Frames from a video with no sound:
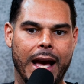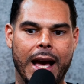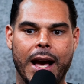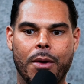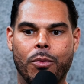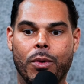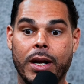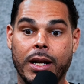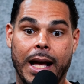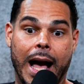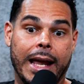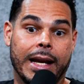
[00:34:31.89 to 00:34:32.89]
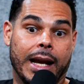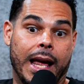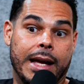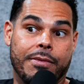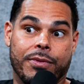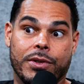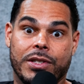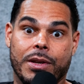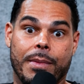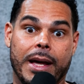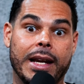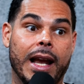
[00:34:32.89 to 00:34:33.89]
And what a guiding light for
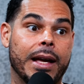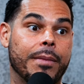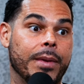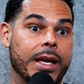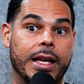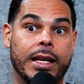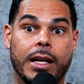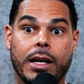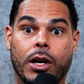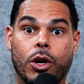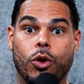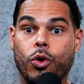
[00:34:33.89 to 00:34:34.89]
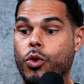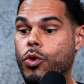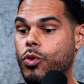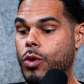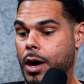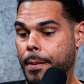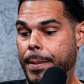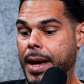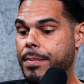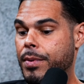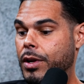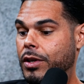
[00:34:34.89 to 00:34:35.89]
somebody like me who on
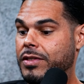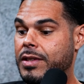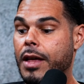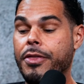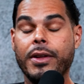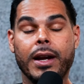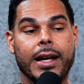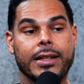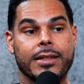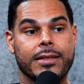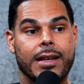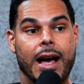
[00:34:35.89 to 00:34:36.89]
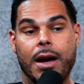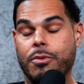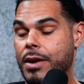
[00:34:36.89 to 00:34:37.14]
paper looks nothing like this guy.